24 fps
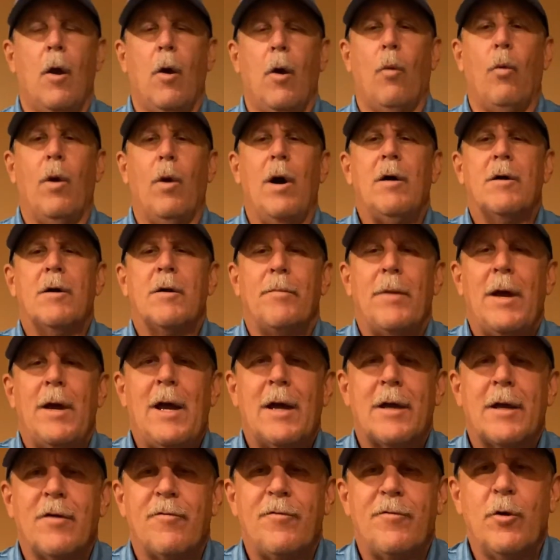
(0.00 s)
Welcome
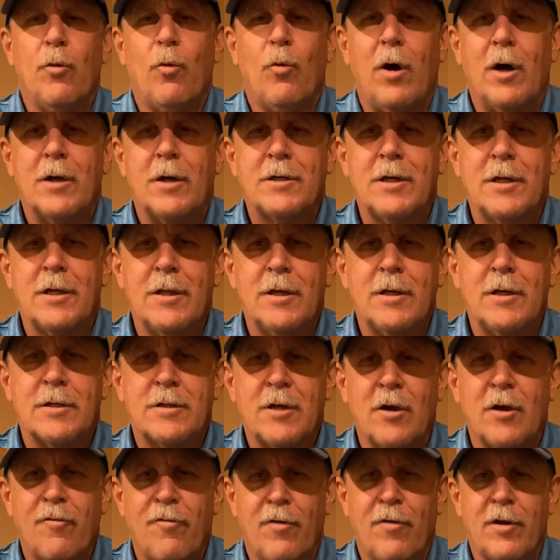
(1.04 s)
back. If you're watching this,
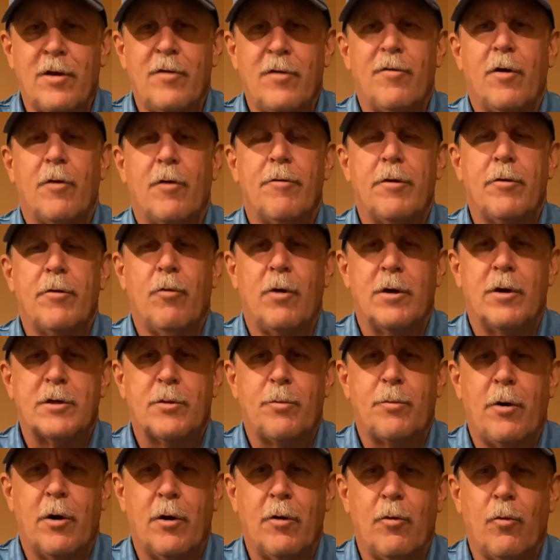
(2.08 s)
hopefully you've already watched
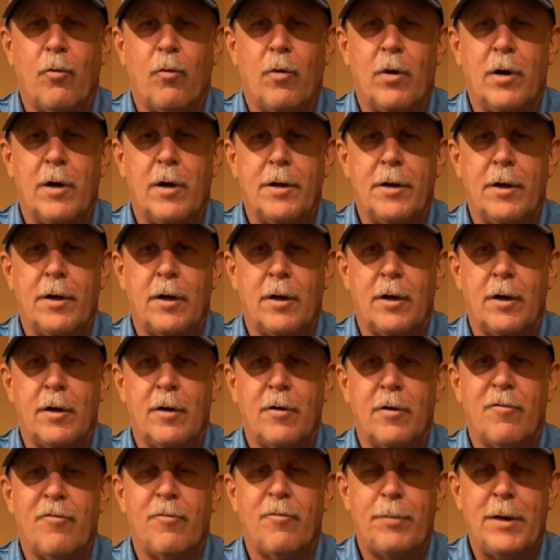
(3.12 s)
part one
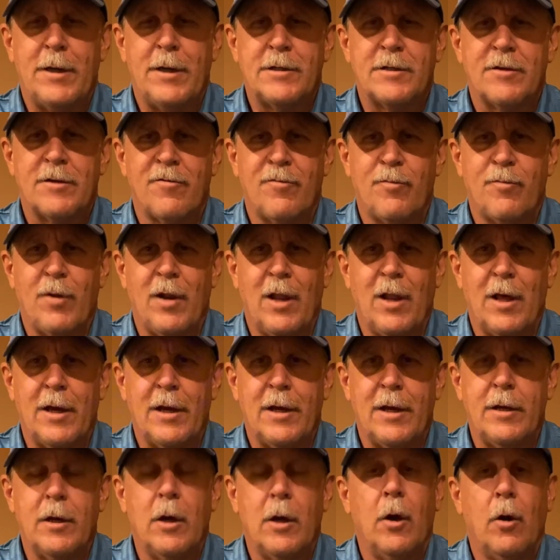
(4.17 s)
of Pace of
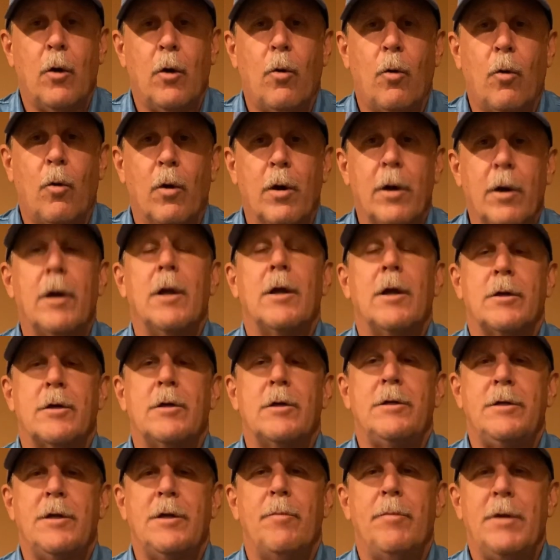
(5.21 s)
Play, or
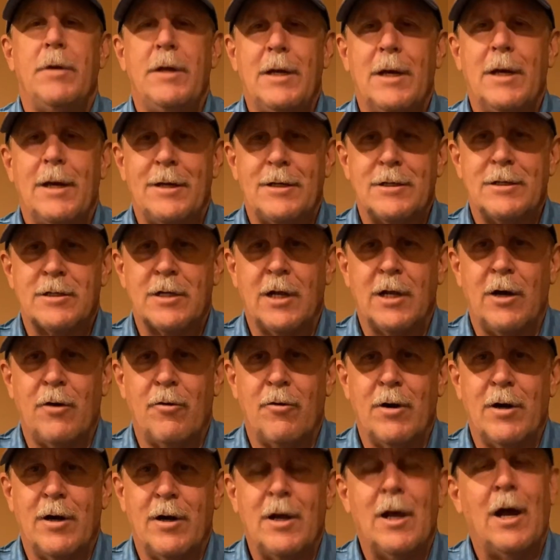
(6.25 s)
Could You Be Any
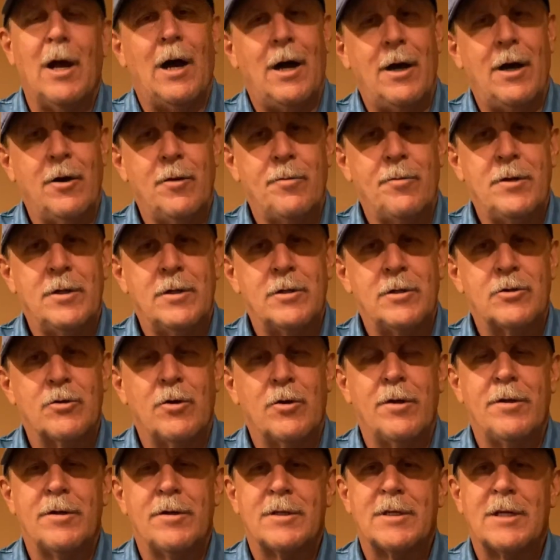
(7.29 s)
Slower? I hope you enjoy
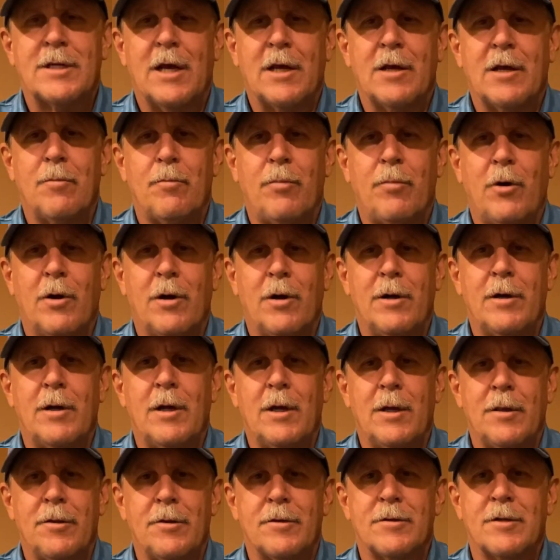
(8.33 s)
the second part.
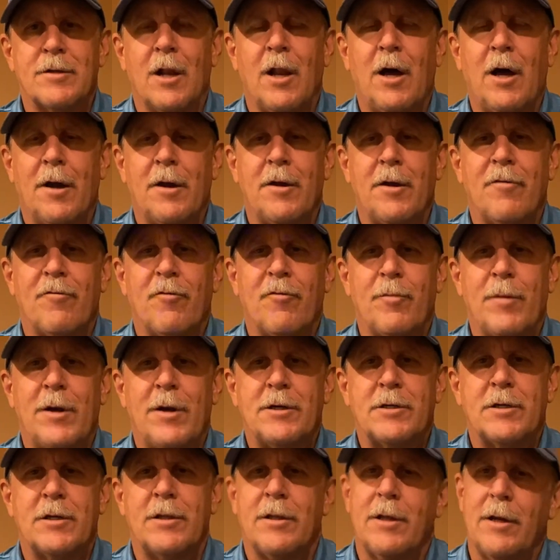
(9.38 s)
There's a lot of
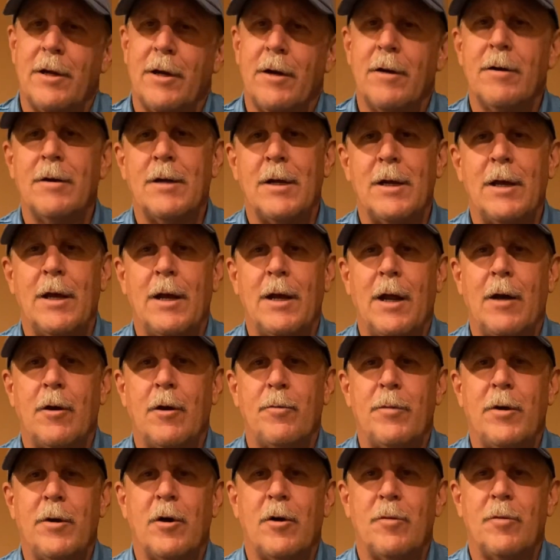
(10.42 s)
information there, and I
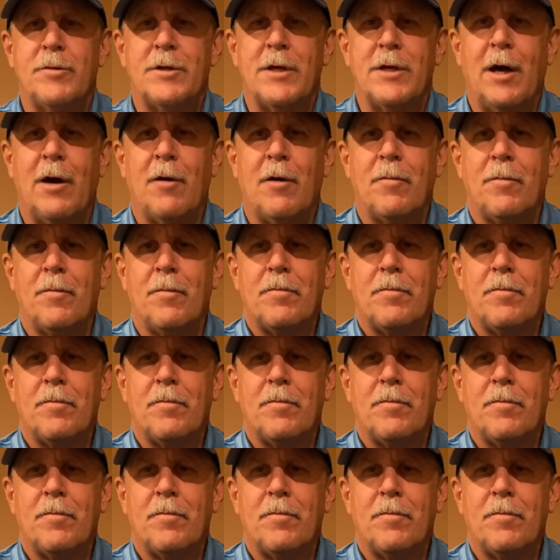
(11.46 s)
hope it helps you out.